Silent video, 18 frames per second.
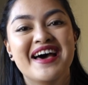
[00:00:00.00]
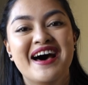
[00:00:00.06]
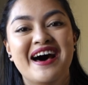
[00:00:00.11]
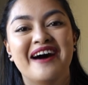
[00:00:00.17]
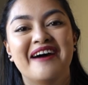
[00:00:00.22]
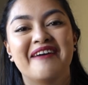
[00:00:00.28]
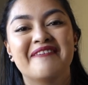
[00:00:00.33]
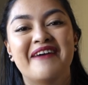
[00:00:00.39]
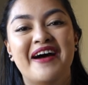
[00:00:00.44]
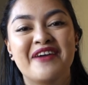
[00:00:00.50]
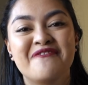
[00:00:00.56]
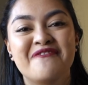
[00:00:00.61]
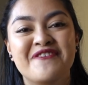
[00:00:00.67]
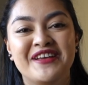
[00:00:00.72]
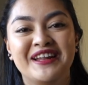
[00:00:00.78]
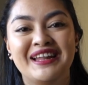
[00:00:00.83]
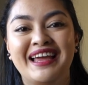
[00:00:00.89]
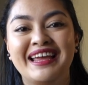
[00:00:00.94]
I
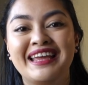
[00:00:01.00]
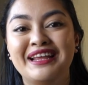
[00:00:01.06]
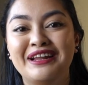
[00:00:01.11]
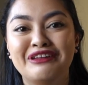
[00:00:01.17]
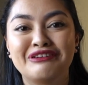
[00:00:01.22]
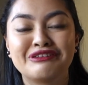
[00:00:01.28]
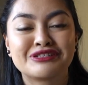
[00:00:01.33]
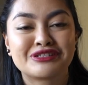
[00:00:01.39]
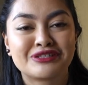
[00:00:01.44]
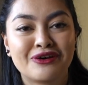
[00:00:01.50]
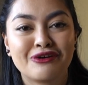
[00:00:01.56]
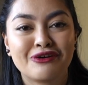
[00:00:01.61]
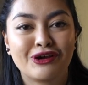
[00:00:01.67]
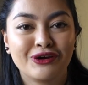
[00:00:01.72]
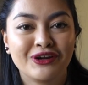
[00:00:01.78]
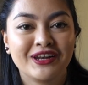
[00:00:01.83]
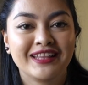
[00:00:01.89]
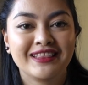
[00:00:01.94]
feel like he looks so
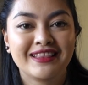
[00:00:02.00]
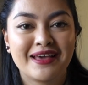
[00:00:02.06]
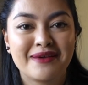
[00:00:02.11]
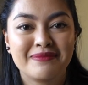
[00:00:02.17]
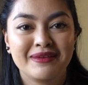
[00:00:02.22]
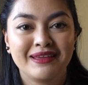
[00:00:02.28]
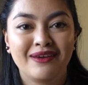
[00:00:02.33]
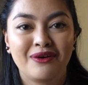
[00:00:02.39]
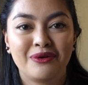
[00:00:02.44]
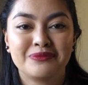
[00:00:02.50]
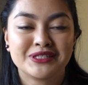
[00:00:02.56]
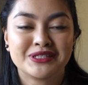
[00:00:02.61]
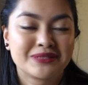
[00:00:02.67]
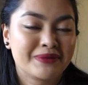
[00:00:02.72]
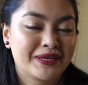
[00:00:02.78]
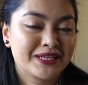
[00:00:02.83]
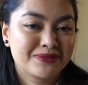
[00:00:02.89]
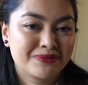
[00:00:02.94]
good in them, he
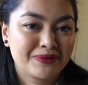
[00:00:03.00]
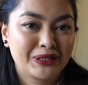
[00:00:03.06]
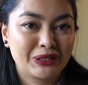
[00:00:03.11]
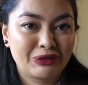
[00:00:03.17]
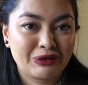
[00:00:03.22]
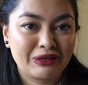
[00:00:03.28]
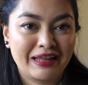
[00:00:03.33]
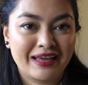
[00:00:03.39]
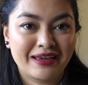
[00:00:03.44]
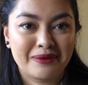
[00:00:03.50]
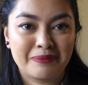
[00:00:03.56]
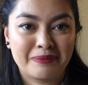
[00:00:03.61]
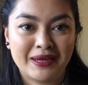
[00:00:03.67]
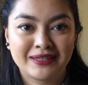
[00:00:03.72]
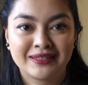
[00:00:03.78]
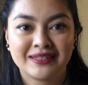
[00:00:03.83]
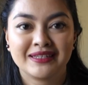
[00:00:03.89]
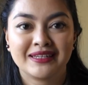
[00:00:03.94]
almost makes me look like a
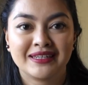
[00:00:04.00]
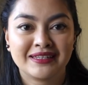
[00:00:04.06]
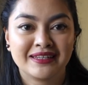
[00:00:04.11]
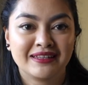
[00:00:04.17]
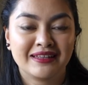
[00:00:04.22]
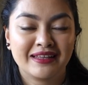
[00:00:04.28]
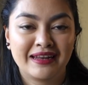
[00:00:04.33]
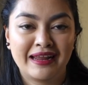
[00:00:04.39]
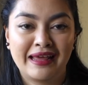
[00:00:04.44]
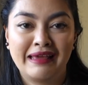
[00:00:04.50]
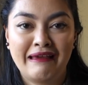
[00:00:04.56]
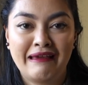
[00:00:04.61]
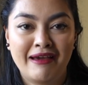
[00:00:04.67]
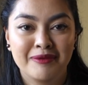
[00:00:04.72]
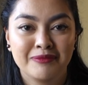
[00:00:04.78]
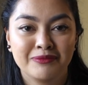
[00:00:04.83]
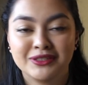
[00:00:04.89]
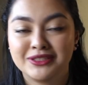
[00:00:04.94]
better knitter than I
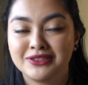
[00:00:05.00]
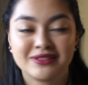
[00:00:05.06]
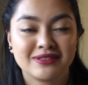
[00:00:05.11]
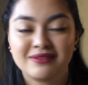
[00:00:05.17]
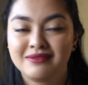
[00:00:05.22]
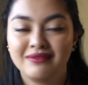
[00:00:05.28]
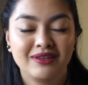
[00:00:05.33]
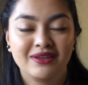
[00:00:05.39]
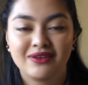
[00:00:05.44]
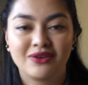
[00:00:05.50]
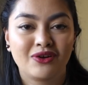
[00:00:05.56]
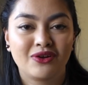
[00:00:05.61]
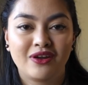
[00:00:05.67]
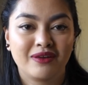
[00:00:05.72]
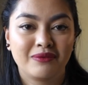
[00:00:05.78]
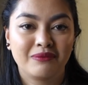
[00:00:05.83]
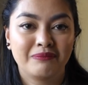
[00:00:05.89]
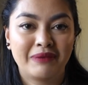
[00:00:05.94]
am, which is, you know,
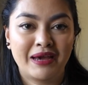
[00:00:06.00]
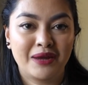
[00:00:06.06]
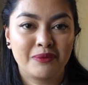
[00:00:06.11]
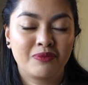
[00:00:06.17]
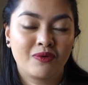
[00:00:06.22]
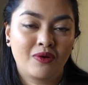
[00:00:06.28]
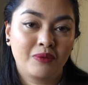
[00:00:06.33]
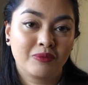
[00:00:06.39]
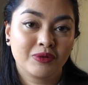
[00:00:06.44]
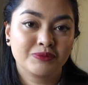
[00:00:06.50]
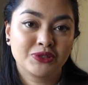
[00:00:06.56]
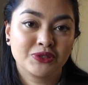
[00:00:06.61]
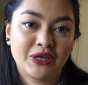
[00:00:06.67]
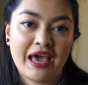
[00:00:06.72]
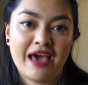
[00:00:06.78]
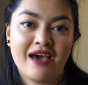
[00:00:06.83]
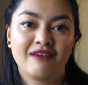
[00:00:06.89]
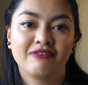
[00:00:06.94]
not a bad problem to
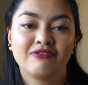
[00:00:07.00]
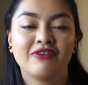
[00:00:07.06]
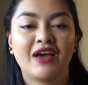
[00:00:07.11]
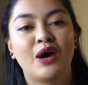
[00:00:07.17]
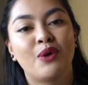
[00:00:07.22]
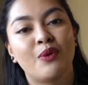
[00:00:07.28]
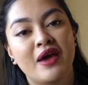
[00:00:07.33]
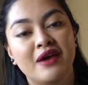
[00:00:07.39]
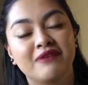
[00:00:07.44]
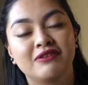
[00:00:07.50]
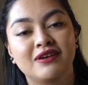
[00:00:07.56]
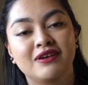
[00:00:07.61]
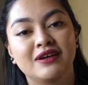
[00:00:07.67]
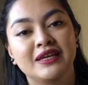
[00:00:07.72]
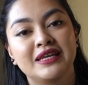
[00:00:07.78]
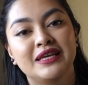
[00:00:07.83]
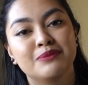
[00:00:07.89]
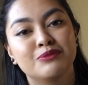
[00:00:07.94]
have.
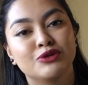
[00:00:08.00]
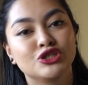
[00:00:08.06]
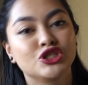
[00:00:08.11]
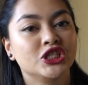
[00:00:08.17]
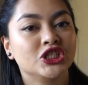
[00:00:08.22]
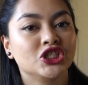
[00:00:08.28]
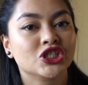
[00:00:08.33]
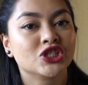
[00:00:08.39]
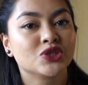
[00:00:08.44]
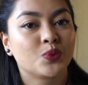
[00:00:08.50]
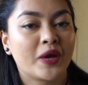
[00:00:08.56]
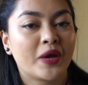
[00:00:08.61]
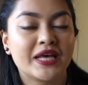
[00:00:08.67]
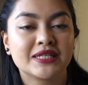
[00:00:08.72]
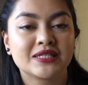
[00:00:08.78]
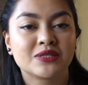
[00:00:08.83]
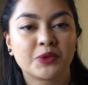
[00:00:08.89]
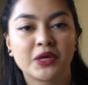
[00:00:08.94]
However, he mostly just
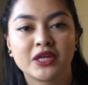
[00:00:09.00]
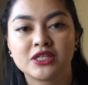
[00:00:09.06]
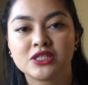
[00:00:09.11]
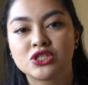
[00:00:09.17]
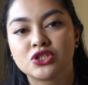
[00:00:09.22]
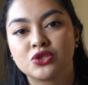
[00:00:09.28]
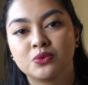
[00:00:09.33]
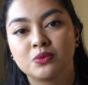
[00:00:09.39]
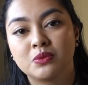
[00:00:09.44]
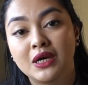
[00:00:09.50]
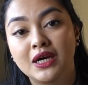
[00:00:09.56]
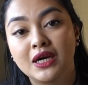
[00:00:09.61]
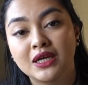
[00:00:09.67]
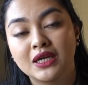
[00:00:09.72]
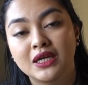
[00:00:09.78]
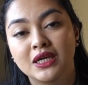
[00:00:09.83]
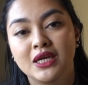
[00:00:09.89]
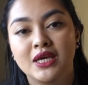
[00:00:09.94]
wears sweaters to
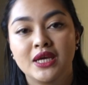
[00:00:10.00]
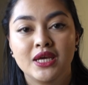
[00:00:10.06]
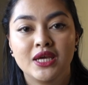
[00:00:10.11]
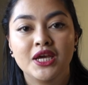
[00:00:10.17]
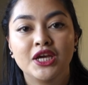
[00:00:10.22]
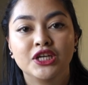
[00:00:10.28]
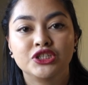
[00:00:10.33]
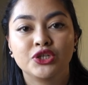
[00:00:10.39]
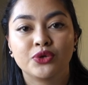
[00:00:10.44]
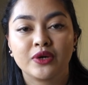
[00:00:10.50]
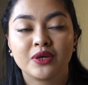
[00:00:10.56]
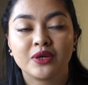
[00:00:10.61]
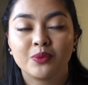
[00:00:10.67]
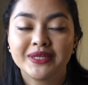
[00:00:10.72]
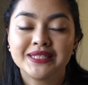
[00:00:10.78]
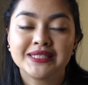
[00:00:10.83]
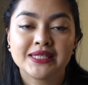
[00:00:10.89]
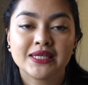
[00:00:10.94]
work, during
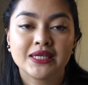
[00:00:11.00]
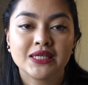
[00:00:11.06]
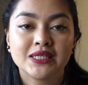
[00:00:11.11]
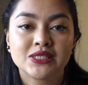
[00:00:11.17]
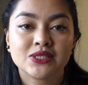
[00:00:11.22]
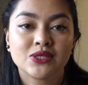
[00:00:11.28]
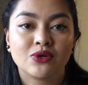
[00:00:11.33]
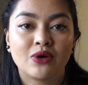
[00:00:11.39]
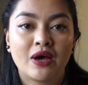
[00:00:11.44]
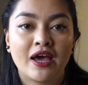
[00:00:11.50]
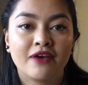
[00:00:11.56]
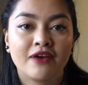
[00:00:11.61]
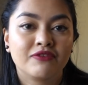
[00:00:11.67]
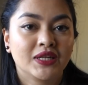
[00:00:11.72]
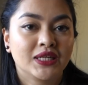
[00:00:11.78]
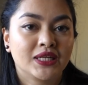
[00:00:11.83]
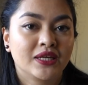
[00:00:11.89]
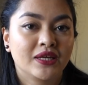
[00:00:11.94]
winter. So I have
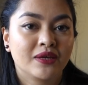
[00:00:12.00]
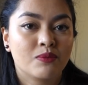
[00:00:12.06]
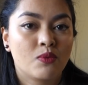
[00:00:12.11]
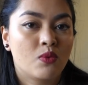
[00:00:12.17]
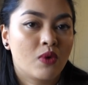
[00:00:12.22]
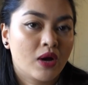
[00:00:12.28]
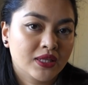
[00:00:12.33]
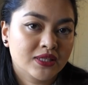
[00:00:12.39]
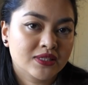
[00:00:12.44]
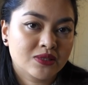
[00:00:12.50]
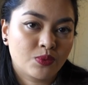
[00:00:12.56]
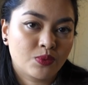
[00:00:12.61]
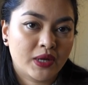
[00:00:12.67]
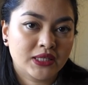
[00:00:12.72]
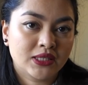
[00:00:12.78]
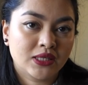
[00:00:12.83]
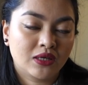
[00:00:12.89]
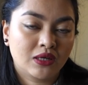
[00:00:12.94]
knit him one
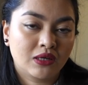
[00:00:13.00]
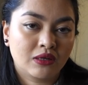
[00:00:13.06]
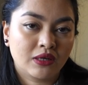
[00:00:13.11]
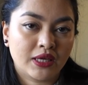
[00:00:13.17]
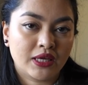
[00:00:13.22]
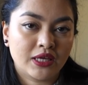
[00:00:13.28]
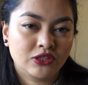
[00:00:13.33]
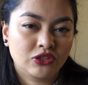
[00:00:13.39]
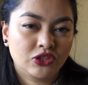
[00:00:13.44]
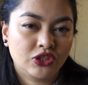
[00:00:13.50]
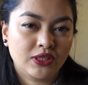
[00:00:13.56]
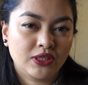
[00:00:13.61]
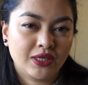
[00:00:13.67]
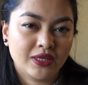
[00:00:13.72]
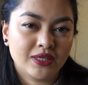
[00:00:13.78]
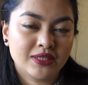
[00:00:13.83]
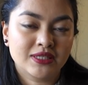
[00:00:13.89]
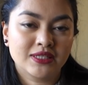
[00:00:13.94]
sweater each
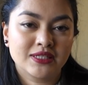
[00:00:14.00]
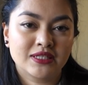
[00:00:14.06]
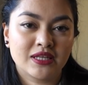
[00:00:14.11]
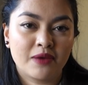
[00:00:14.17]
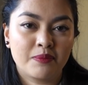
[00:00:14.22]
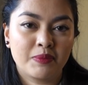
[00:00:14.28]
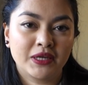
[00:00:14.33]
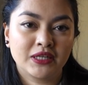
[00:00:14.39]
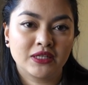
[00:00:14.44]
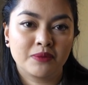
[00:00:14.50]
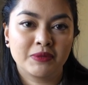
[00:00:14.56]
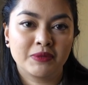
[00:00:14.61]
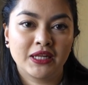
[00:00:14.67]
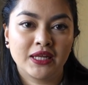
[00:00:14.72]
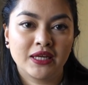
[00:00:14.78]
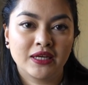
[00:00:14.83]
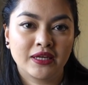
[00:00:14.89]
year since I picked up knitting